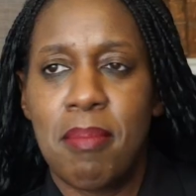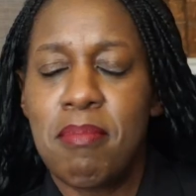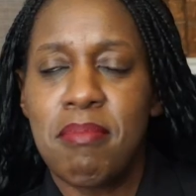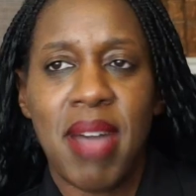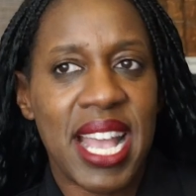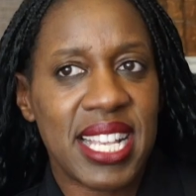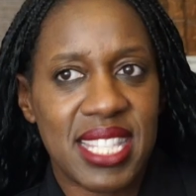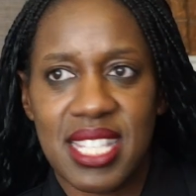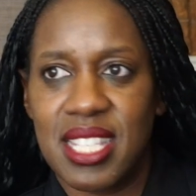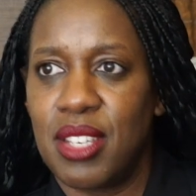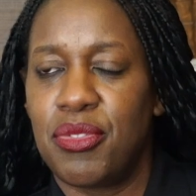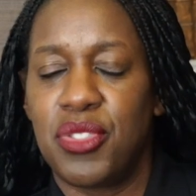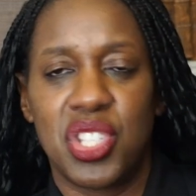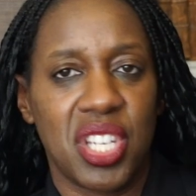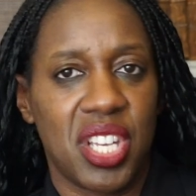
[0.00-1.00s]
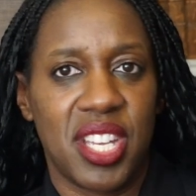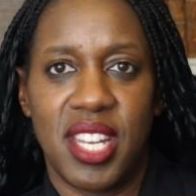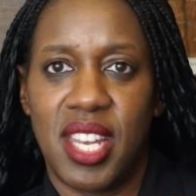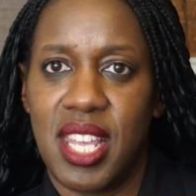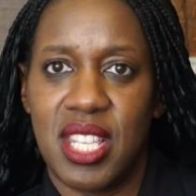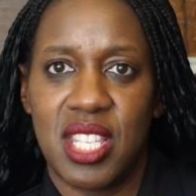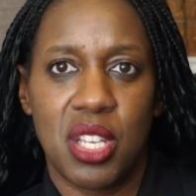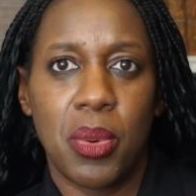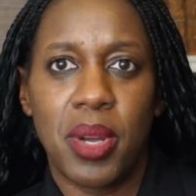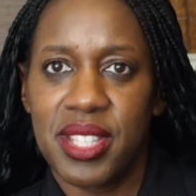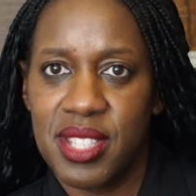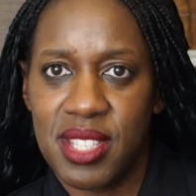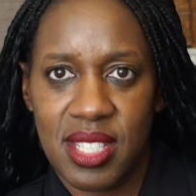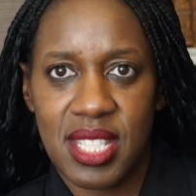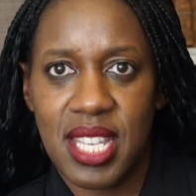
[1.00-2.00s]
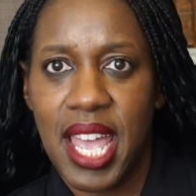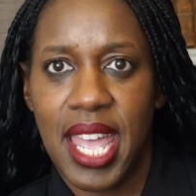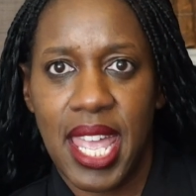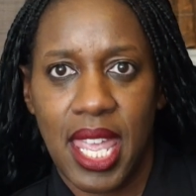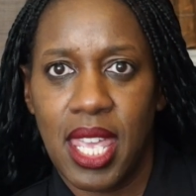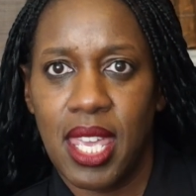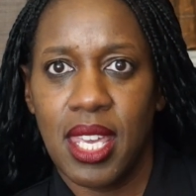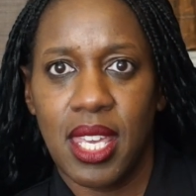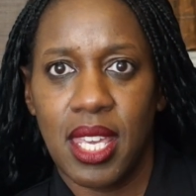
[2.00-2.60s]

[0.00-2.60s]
massive journey to undertake